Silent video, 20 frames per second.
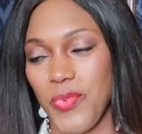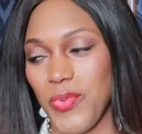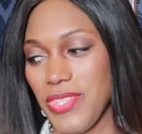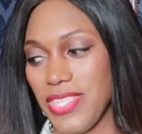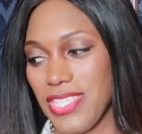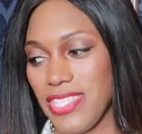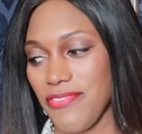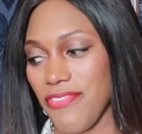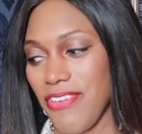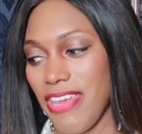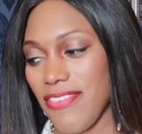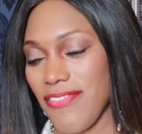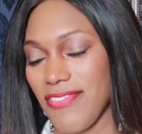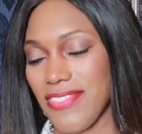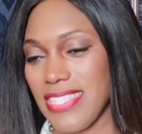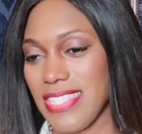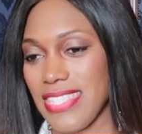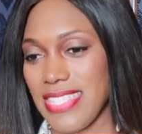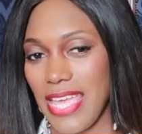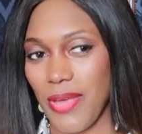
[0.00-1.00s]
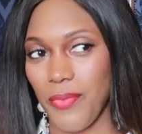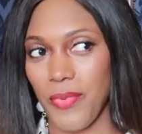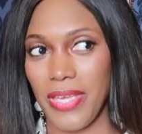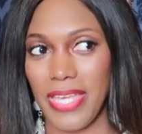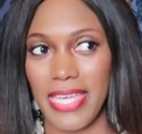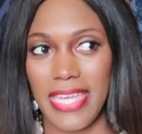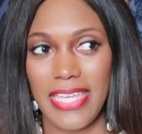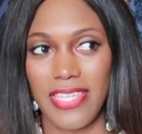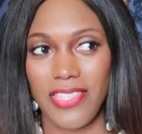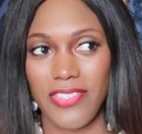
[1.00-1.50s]
worn this fragrance as yet. We're
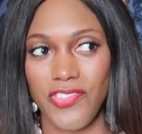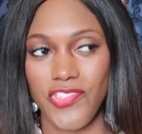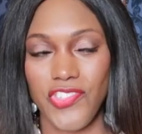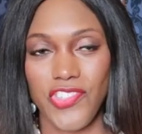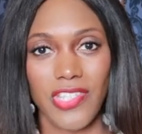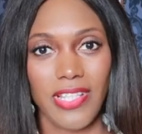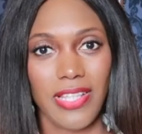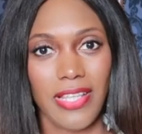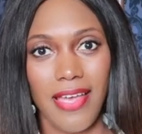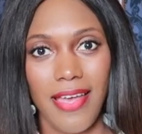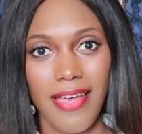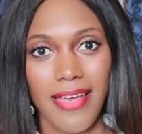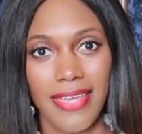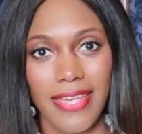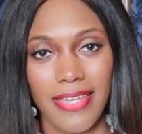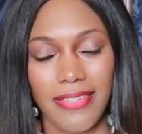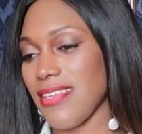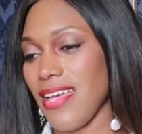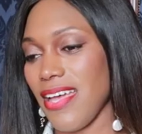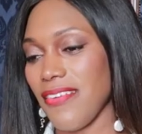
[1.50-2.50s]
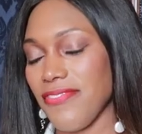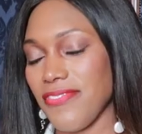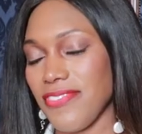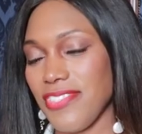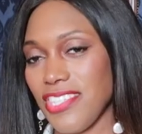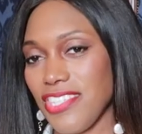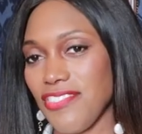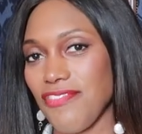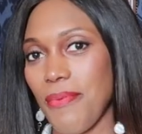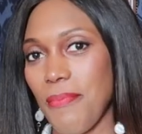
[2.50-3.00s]
in July. I've
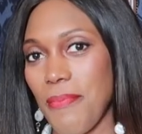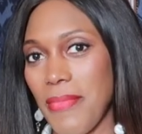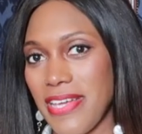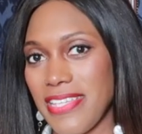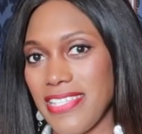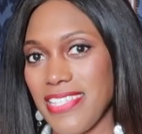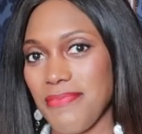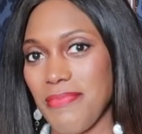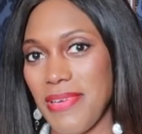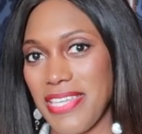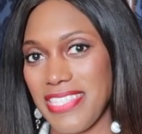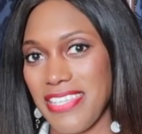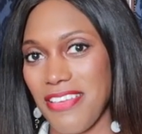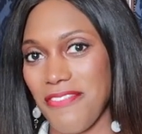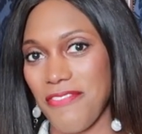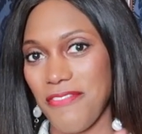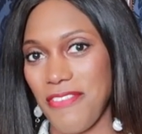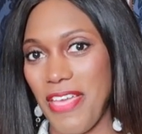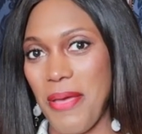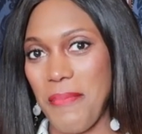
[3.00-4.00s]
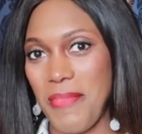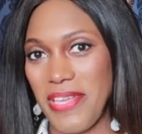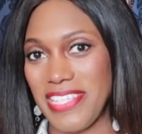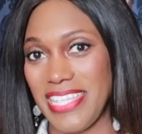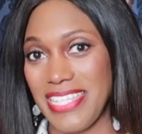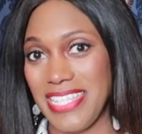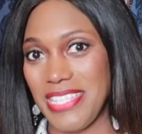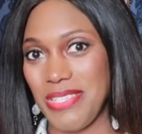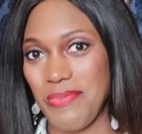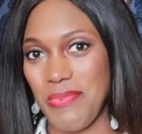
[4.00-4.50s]
just reminded myself of how much
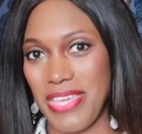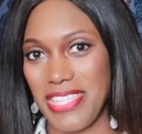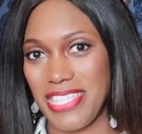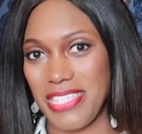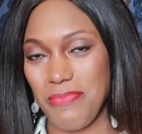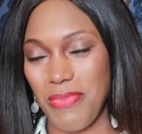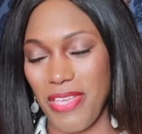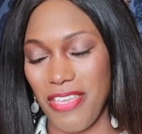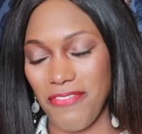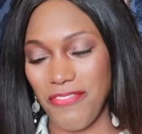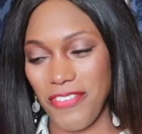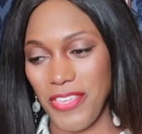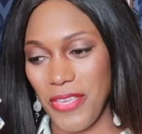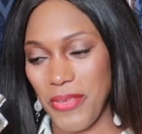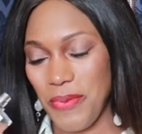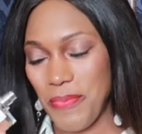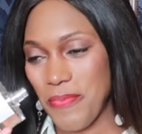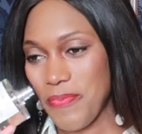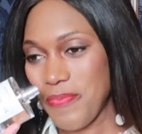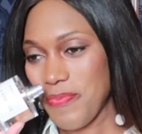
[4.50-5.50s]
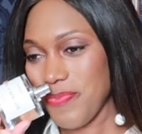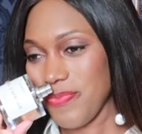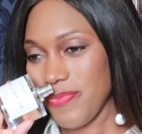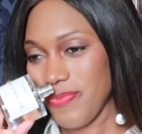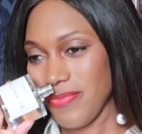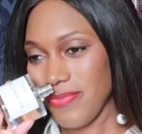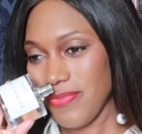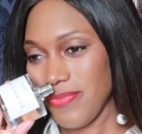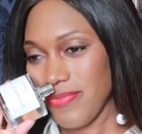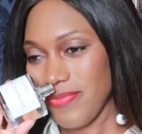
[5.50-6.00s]
I need to wear this perfume.
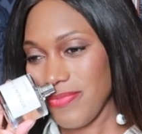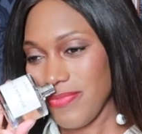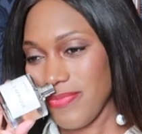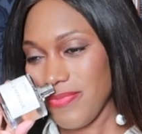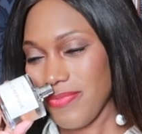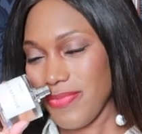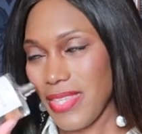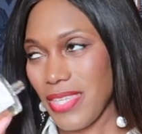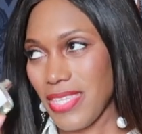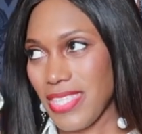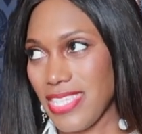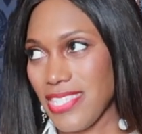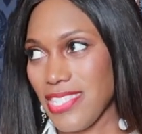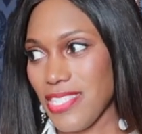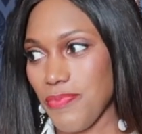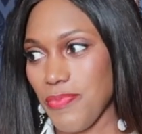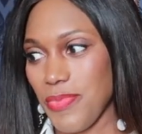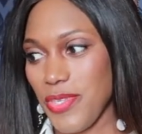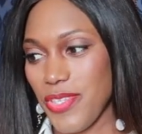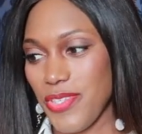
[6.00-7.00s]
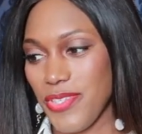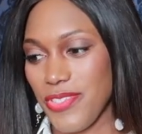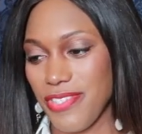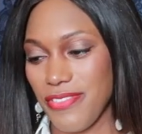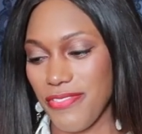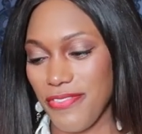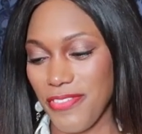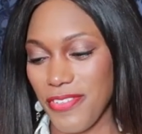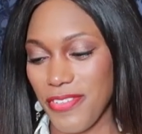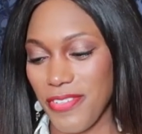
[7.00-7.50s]
This is
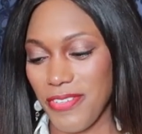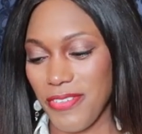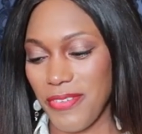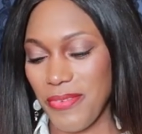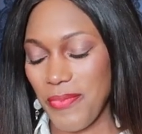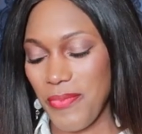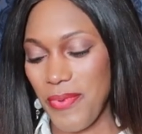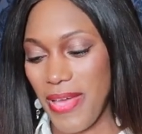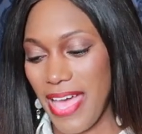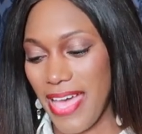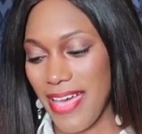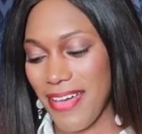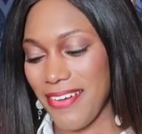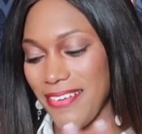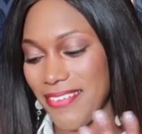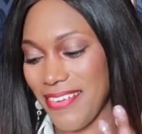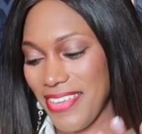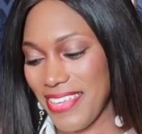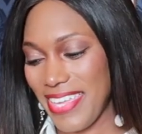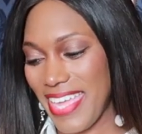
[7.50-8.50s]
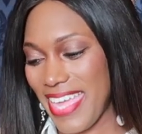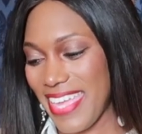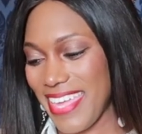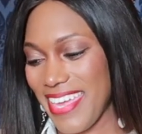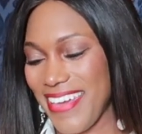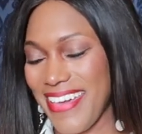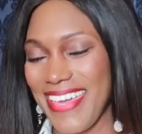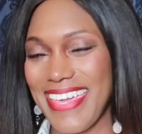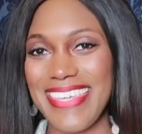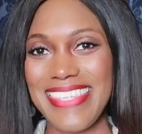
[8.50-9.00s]
beautiful. Wow. Okay,
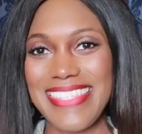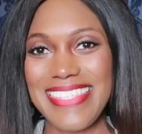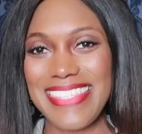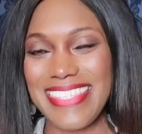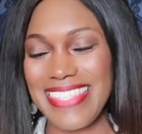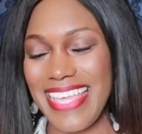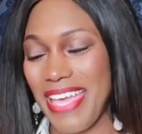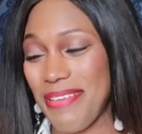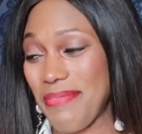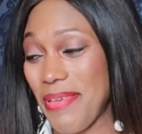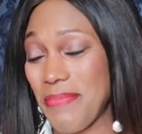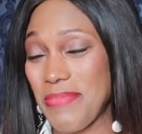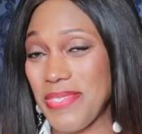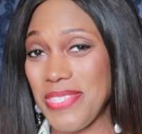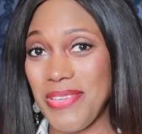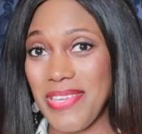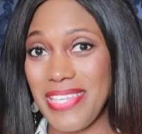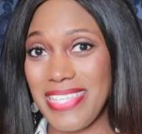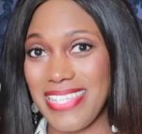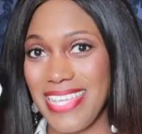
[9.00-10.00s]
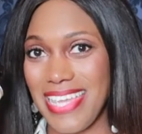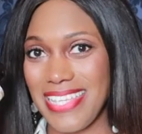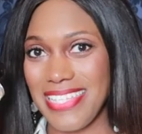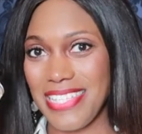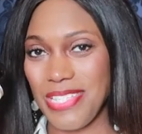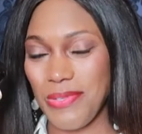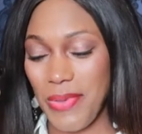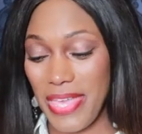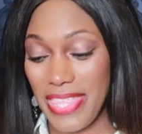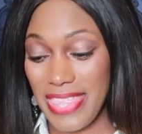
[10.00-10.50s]
guys, I'm so excited
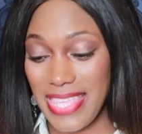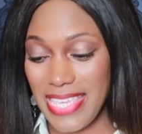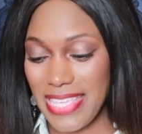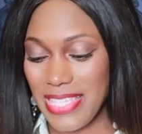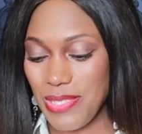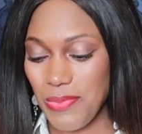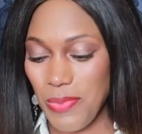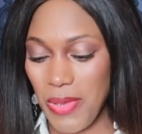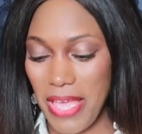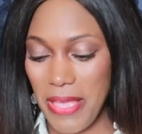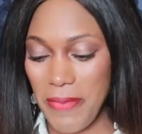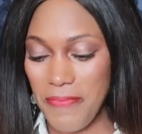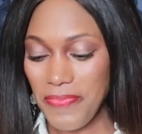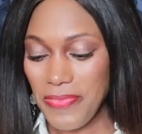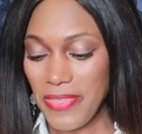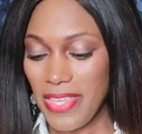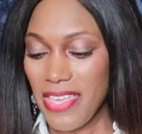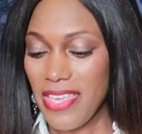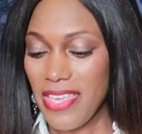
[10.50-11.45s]
to wear this one.